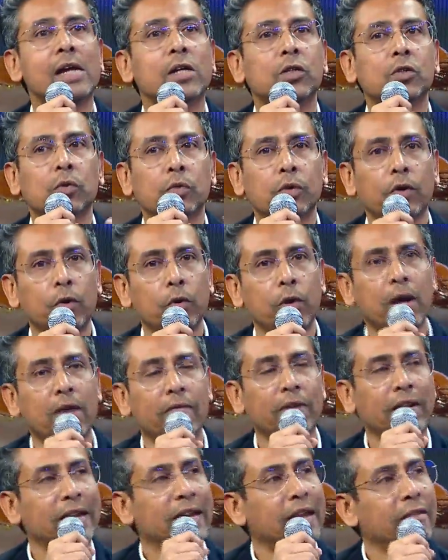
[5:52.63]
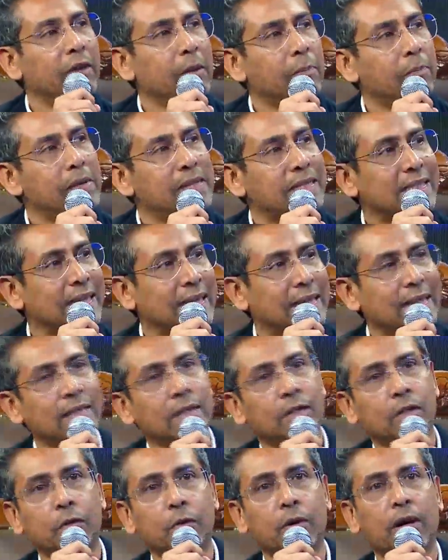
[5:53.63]
So do you have it in every
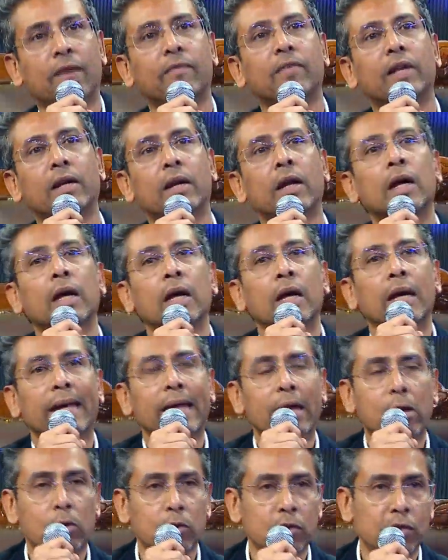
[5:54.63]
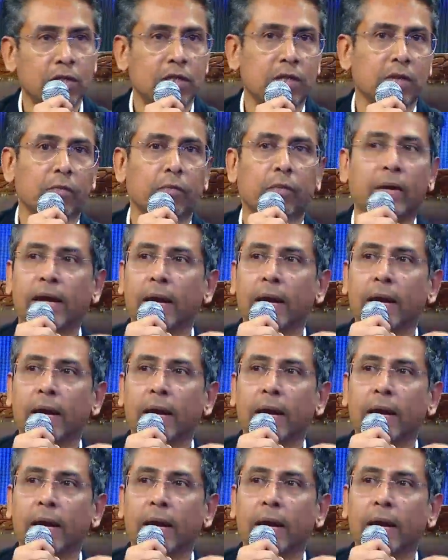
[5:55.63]
precinct? Do you have that ecosystem?